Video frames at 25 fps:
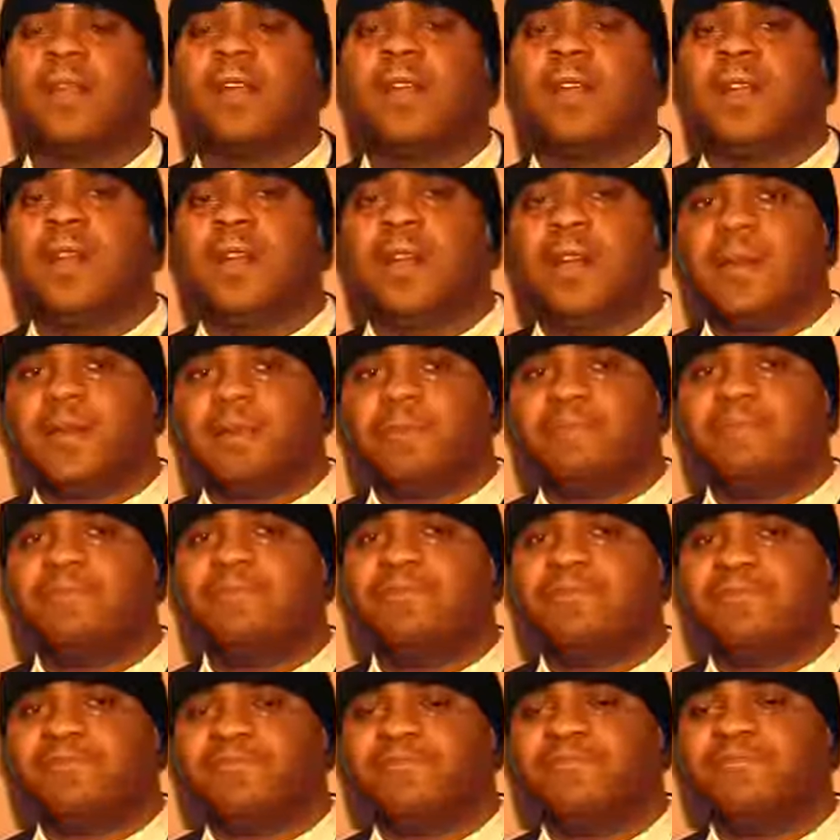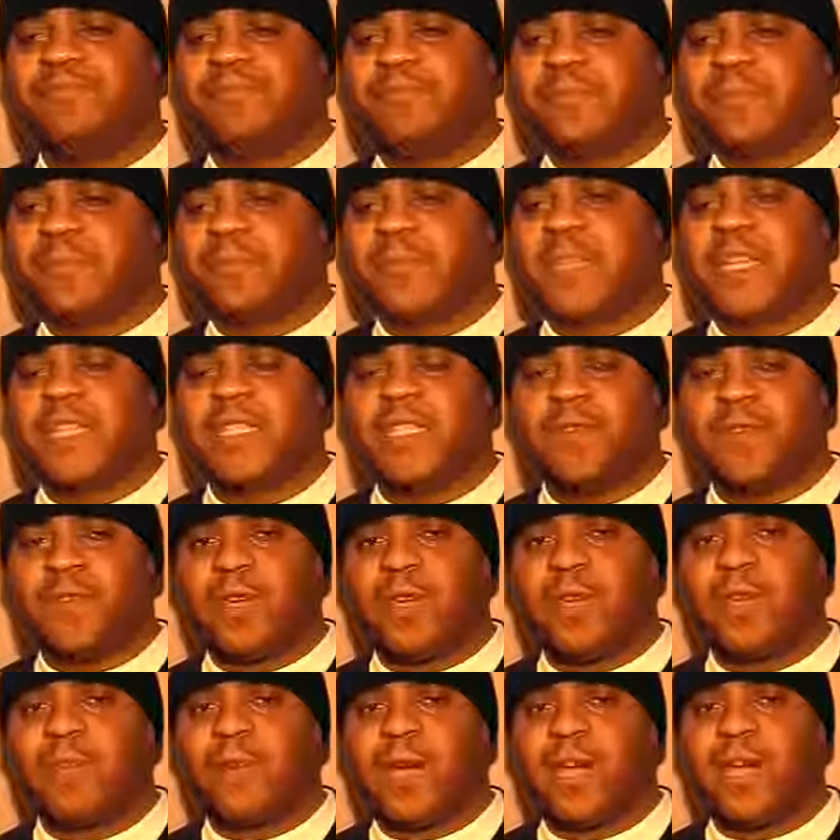And that's the
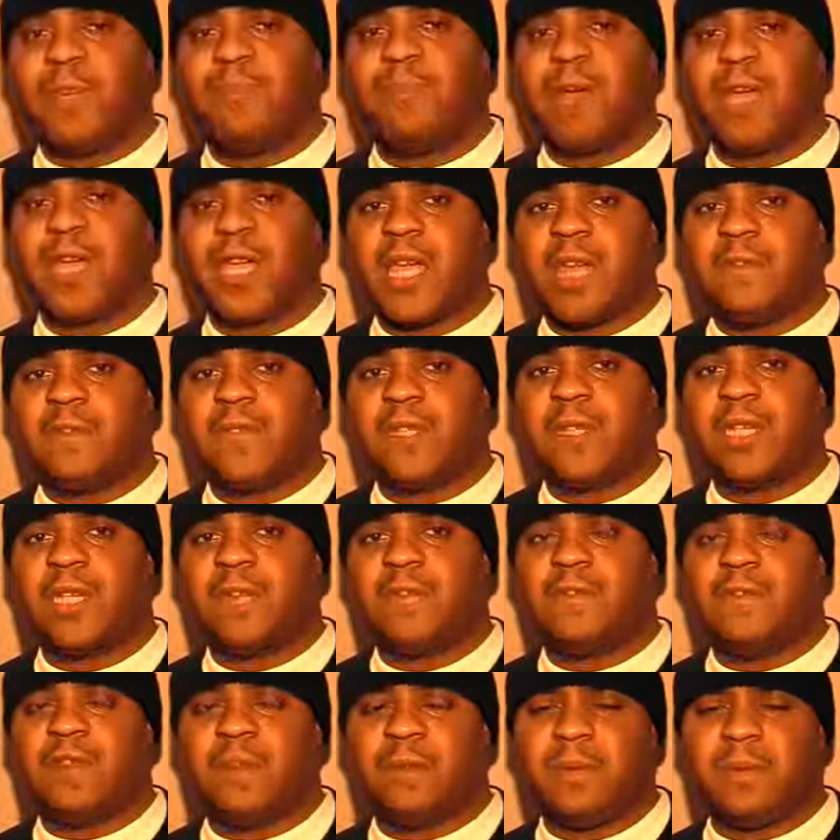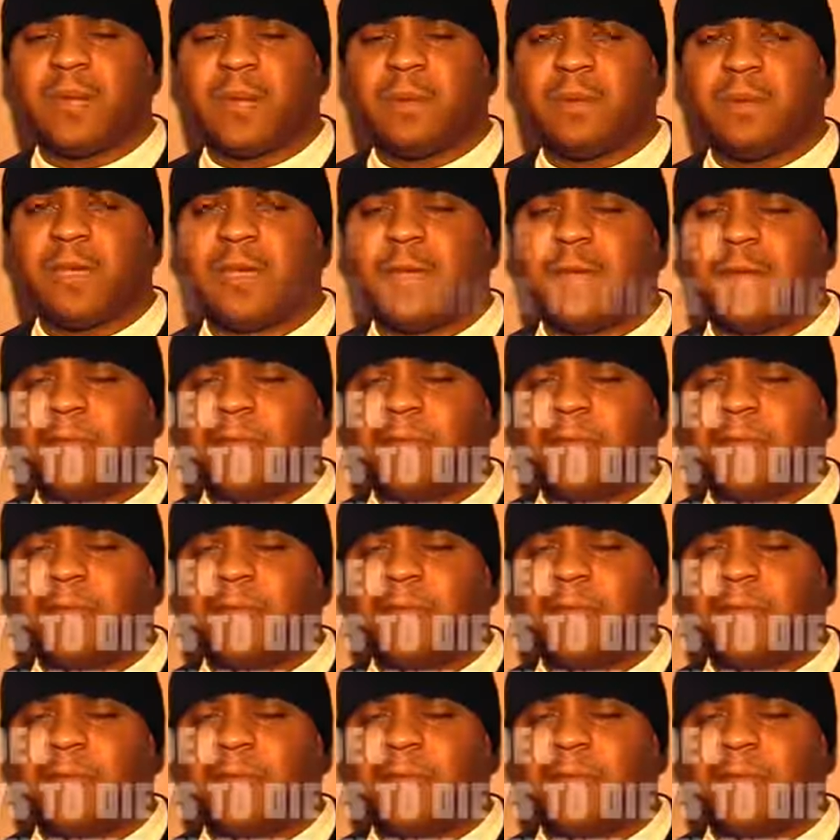reason why he probably gave himself up, you know what I